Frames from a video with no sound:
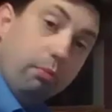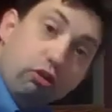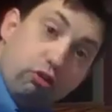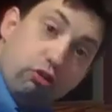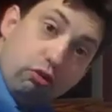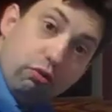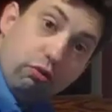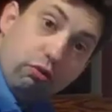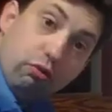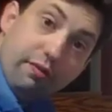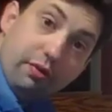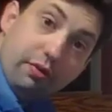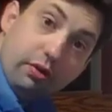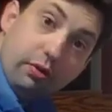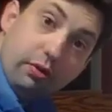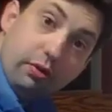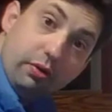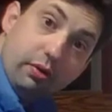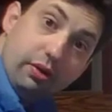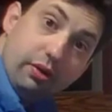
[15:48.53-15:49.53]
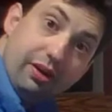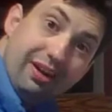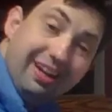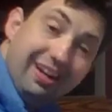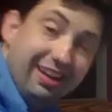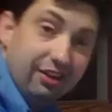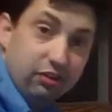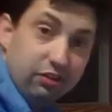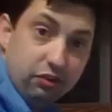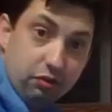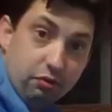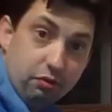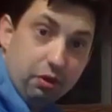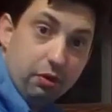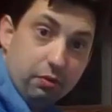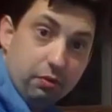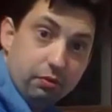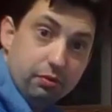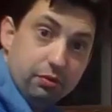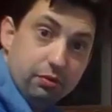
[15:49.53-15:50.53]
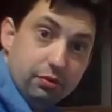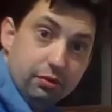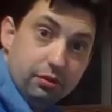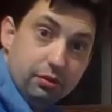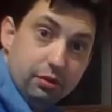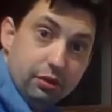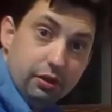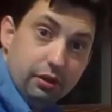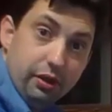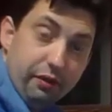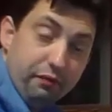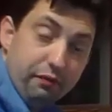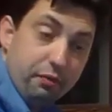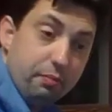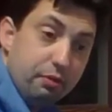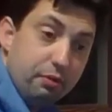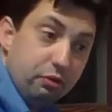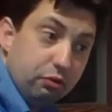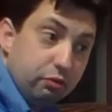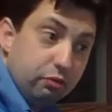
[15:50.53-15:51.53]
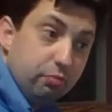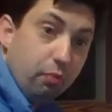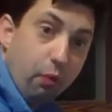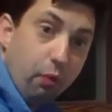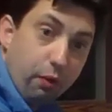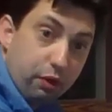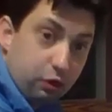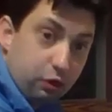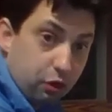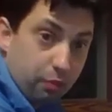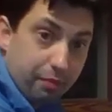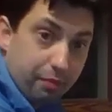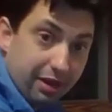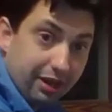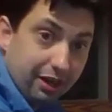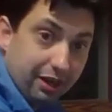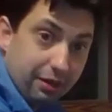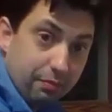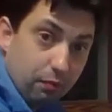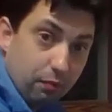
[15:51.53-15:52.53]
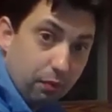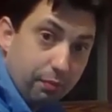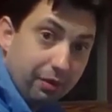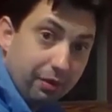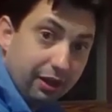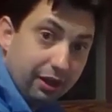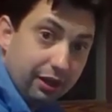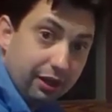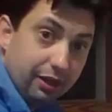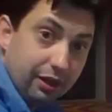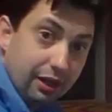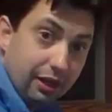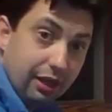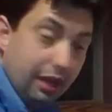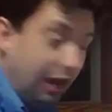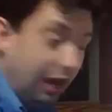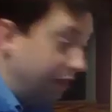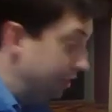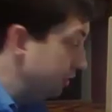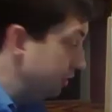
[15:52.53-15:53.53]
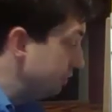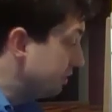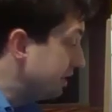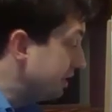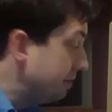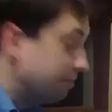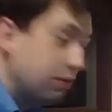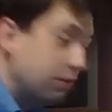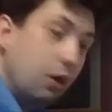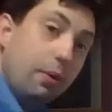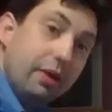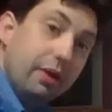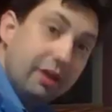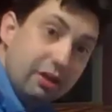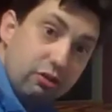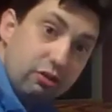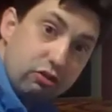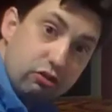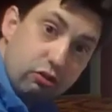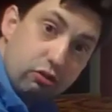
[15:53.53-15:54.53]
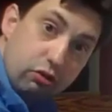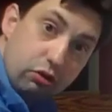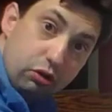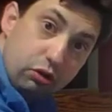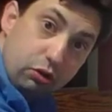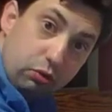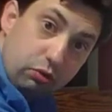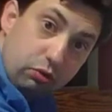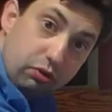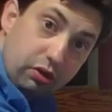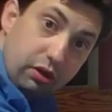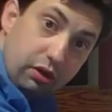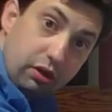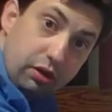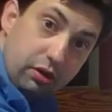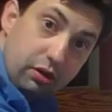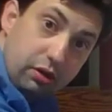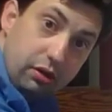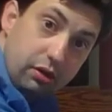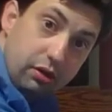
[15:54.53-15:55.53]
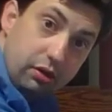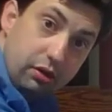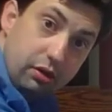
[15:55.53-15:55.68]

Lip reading: a marginal revenue is 0. If you produce more, you don't make any more money. And then you keep going and you start losing.